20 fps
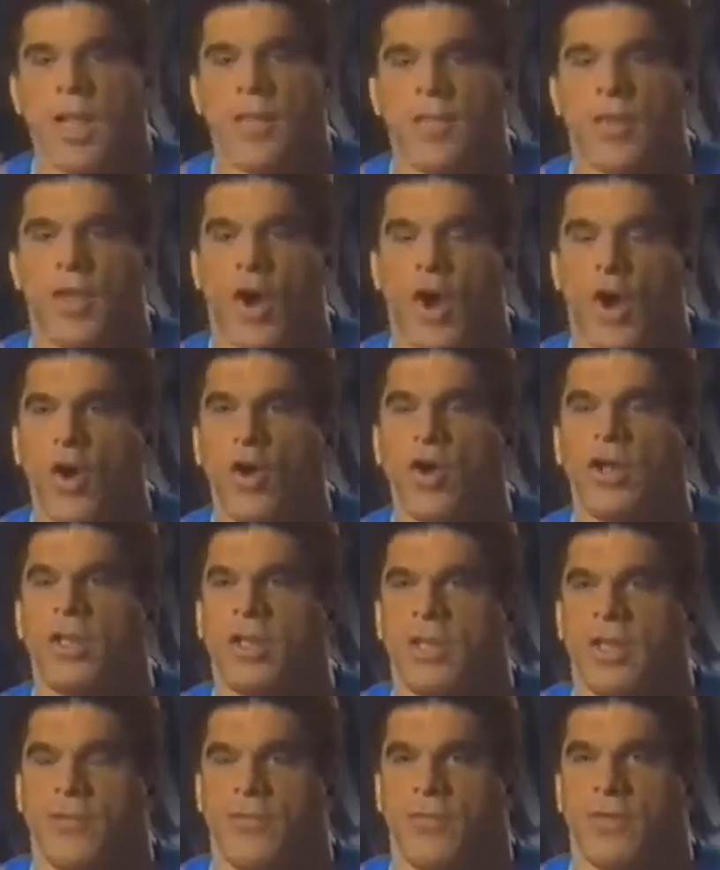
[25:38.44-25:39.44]
The only
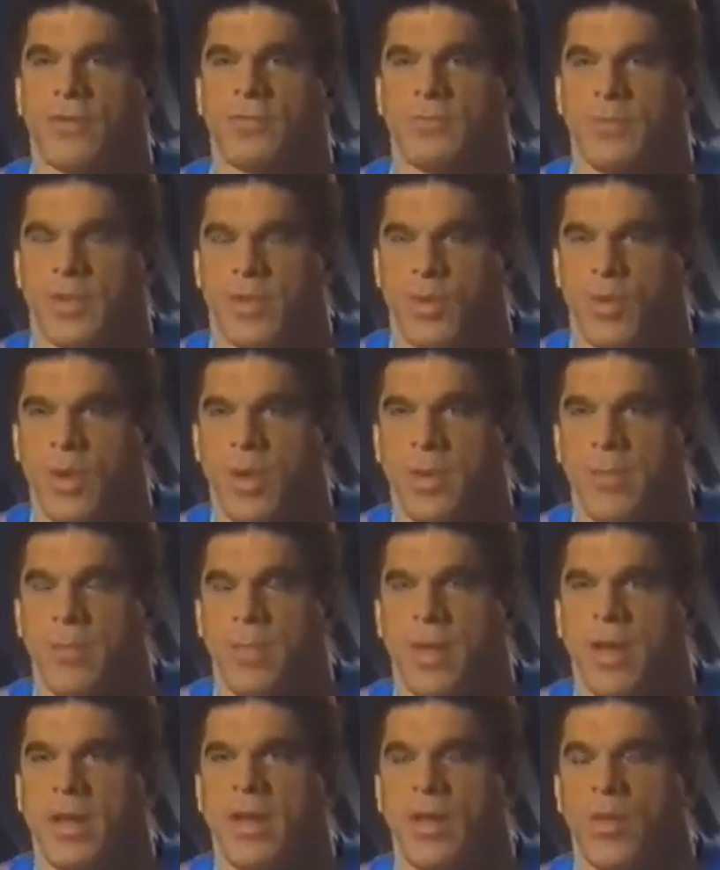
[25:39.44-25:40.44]
difference between
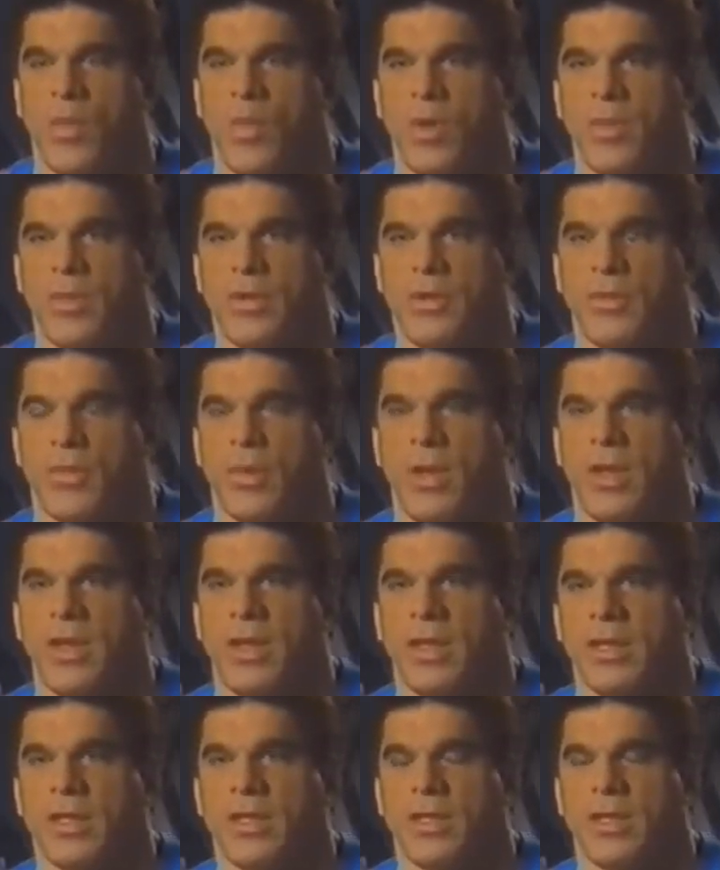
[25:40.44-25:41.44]
men and women
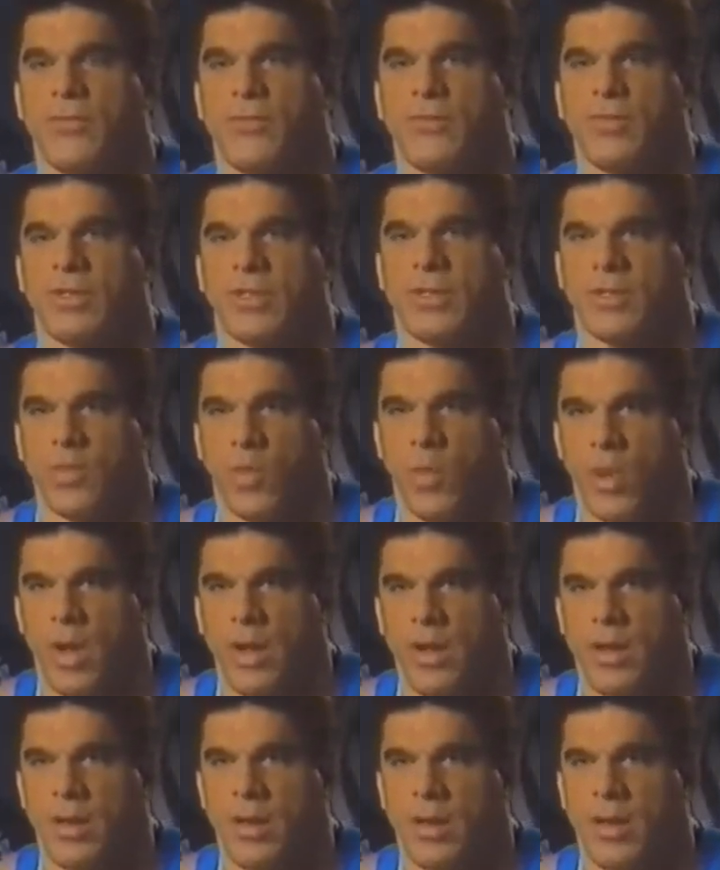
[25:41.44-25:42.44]
training, the difference is
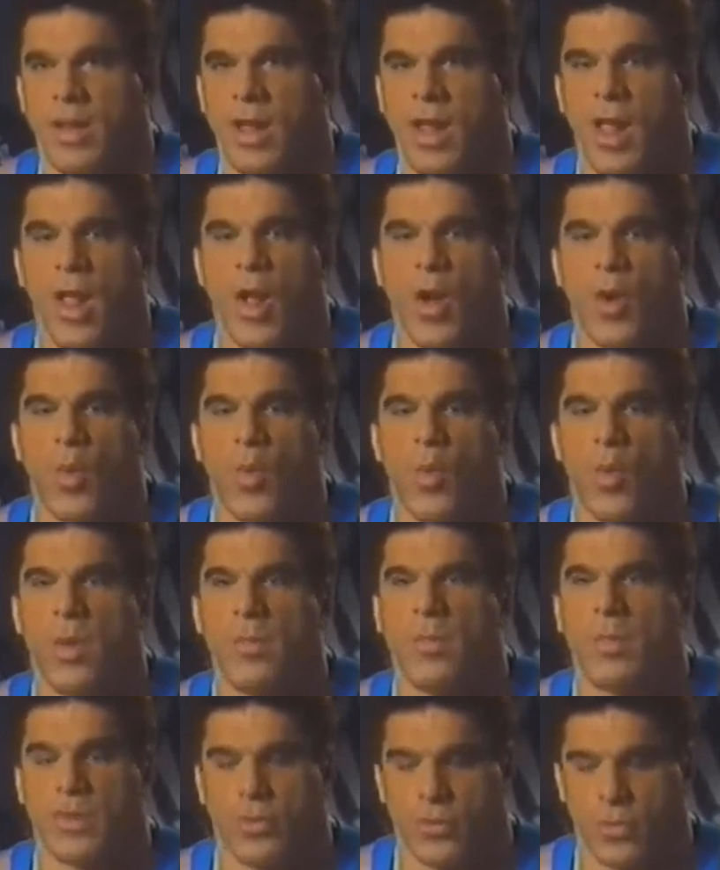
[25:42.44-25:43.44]
weight.
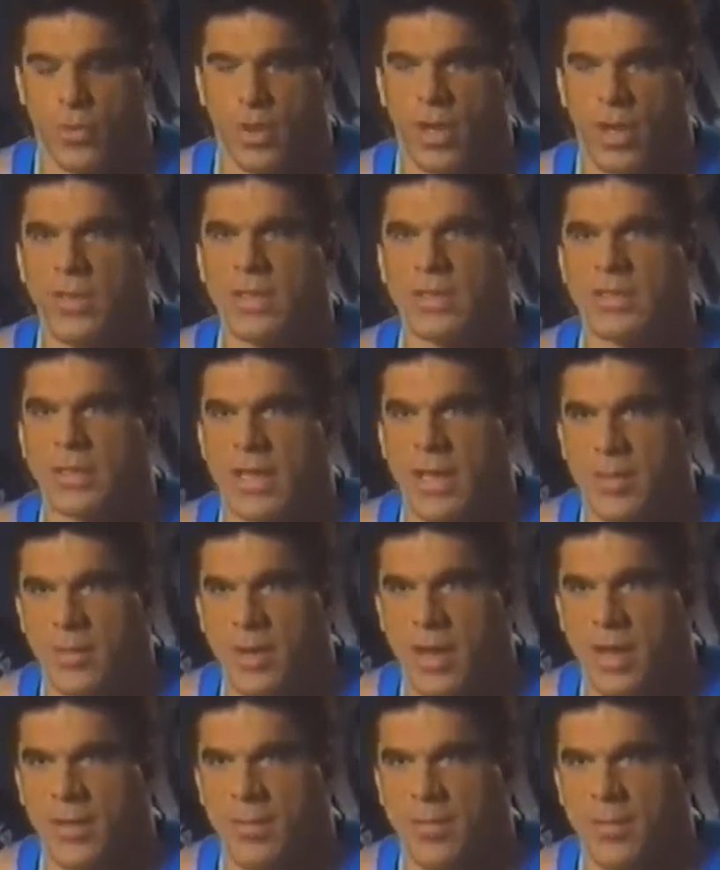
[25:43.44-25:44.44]
Women train the same
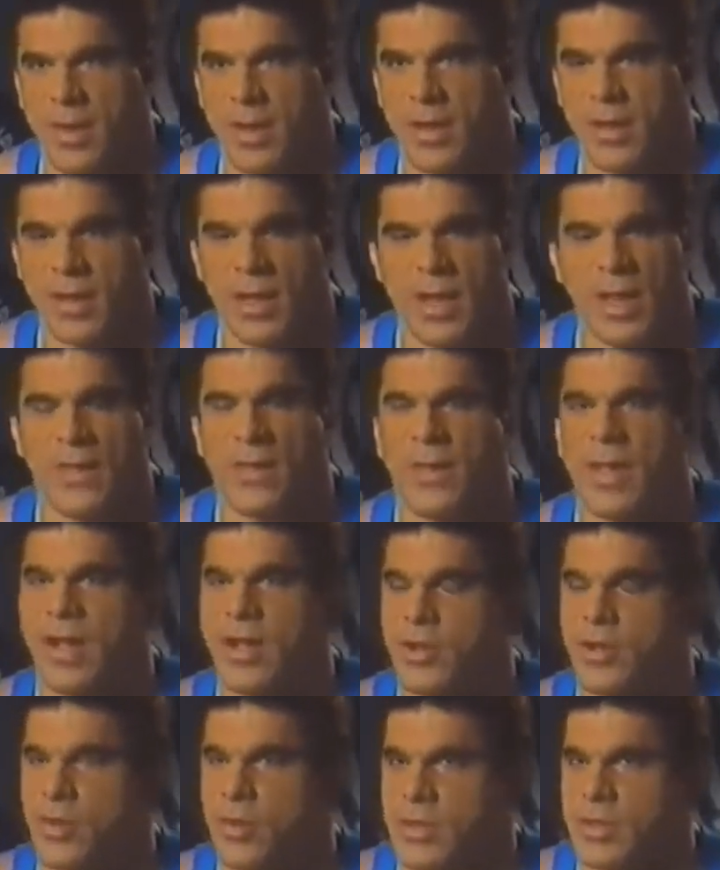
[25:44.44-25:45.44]
like men, they
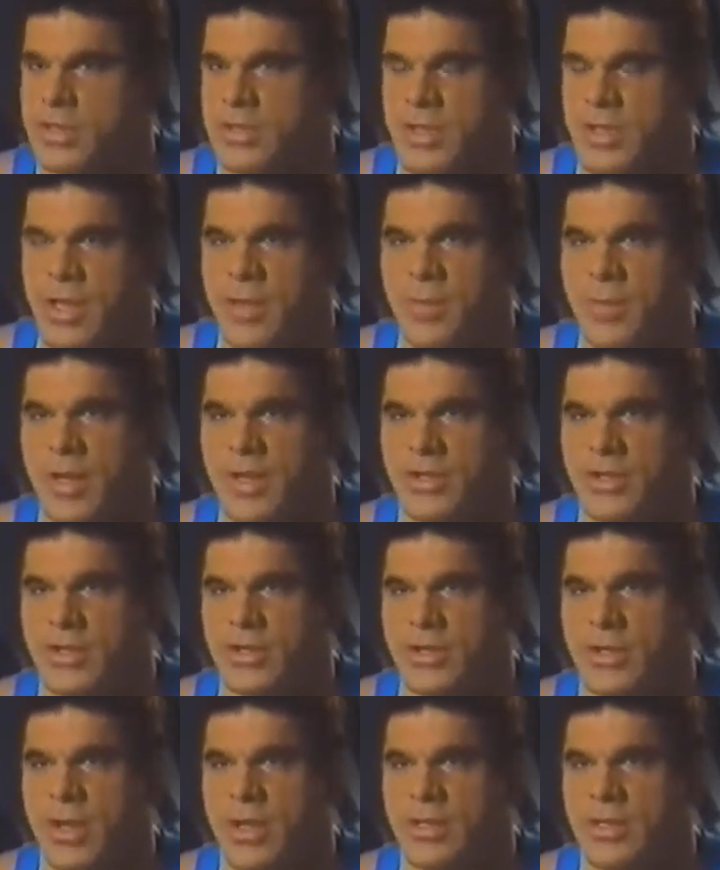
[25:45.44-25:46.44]
can do the same
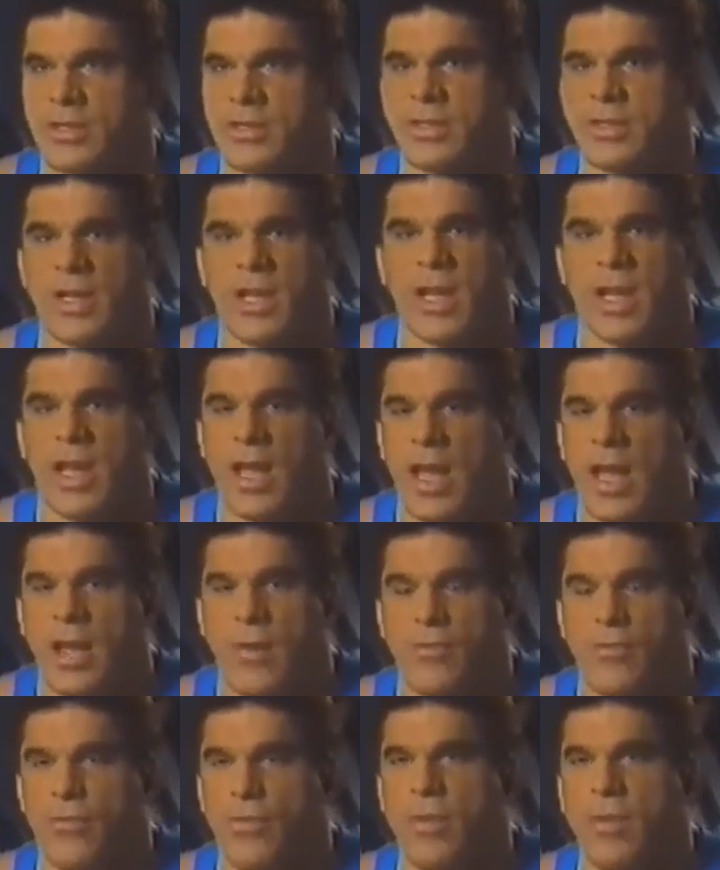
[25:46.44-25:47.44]
exercises
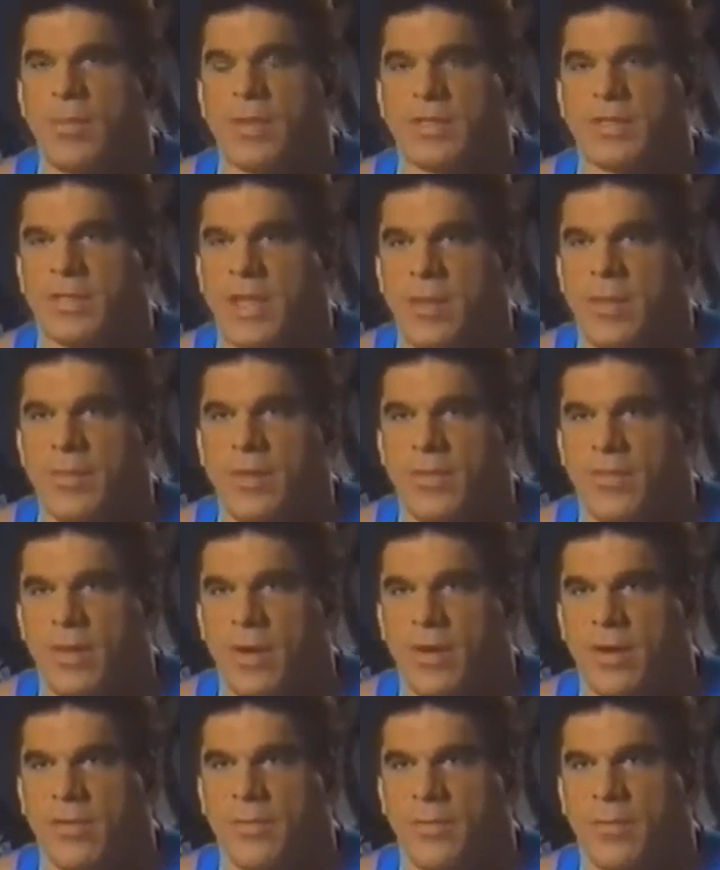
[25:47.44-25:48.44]
and reach the same
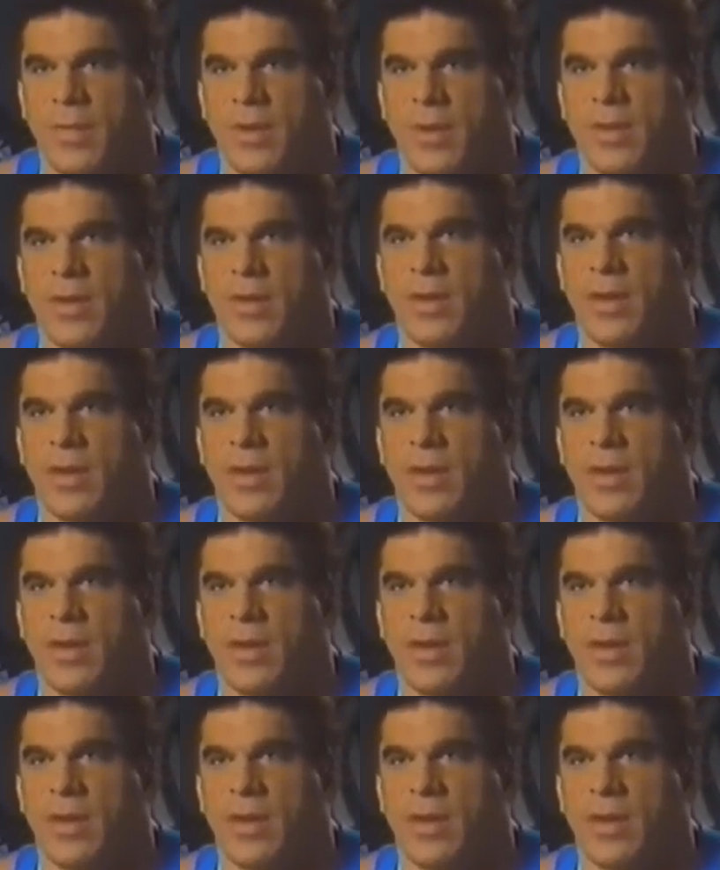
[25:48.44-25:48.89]
development